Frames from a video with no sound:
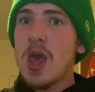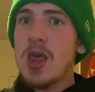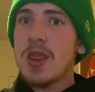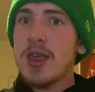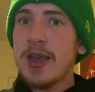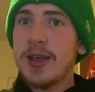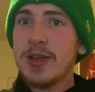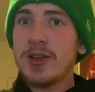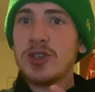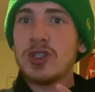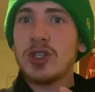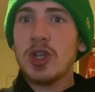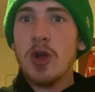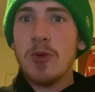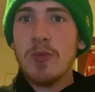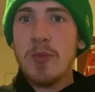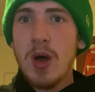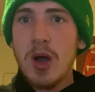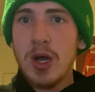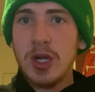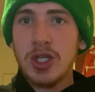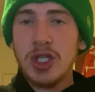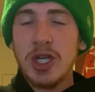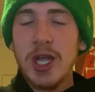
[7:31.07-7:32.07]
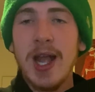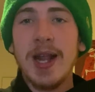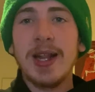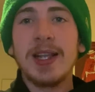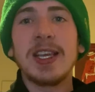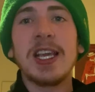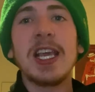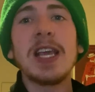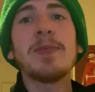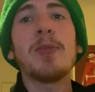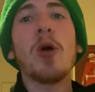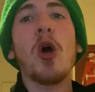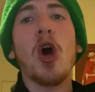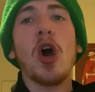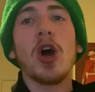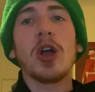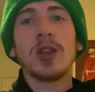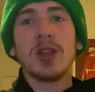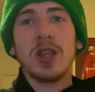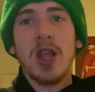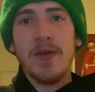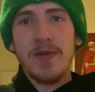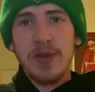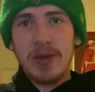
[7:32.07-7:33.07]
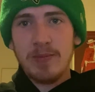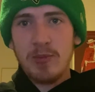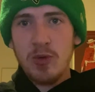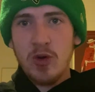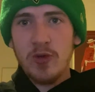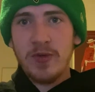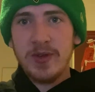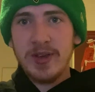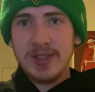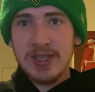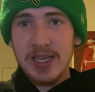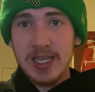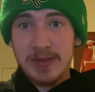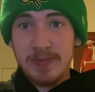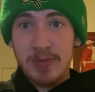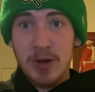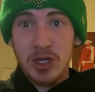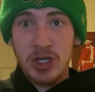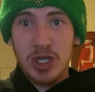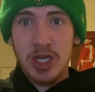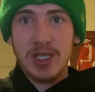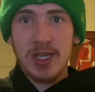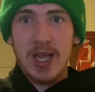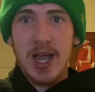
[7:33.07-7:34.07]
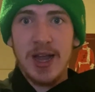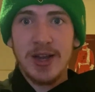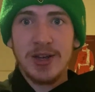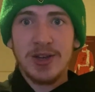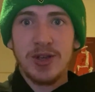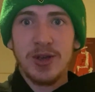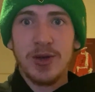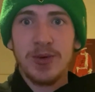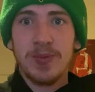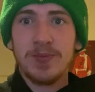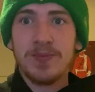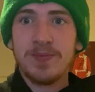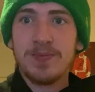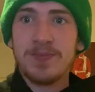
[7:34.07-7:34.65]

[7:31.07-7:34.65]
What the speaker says: Thank you so much. And keep on loving movies as much as I do.